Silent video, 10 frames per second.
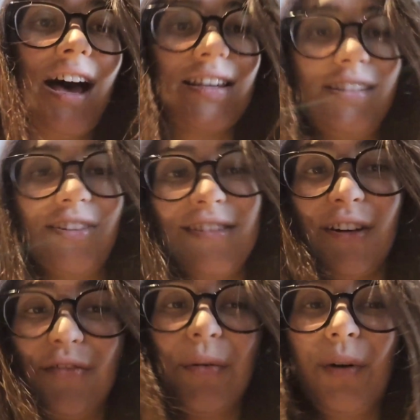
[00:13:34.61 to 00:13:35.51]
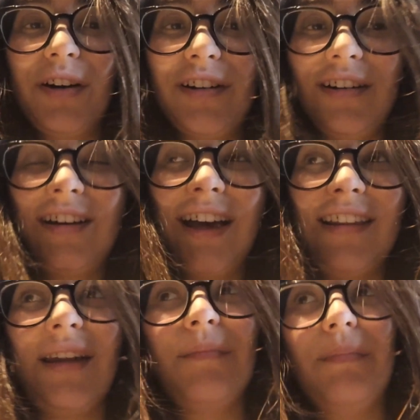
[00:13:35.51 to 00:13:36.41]
ask the hotel for water and
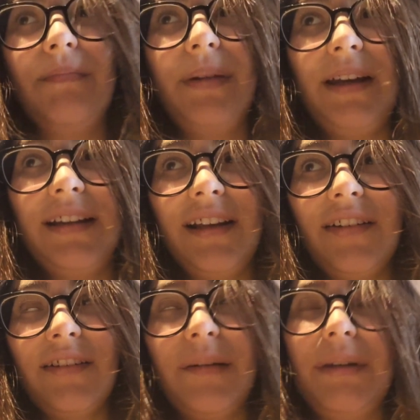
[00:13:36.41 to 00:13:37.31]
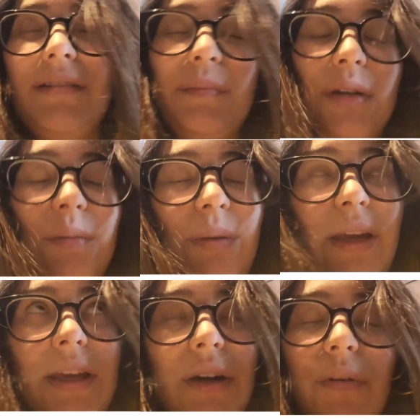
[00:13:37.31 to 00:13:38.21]
then pay it later. I mean, I'm going to pay
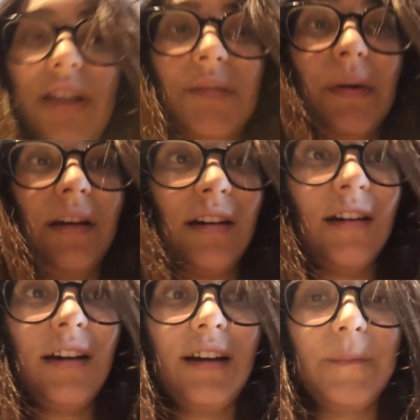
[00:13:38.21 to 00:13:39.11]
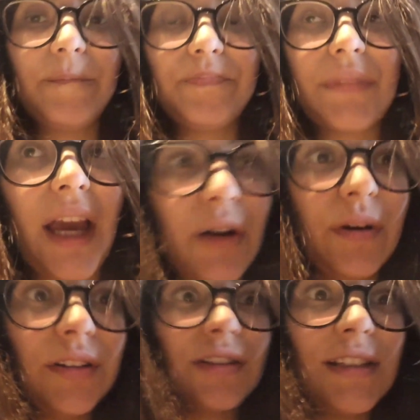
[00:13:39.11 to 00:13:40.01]
anyways, but I
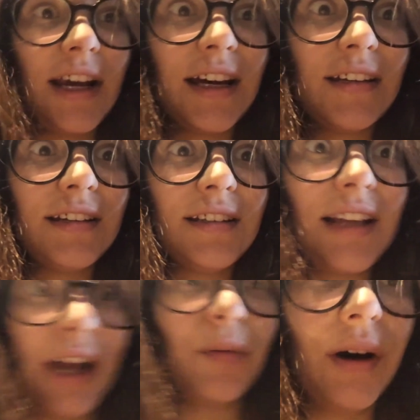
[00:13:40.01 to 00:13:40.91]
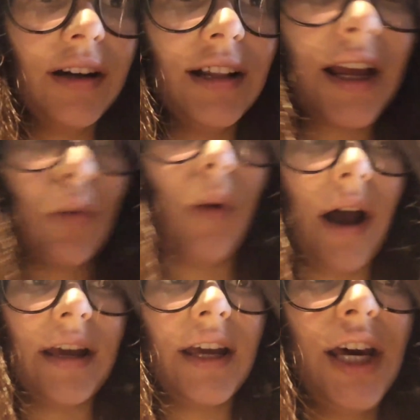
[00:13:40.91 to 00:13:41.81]
don't understand Taiwan. Like, why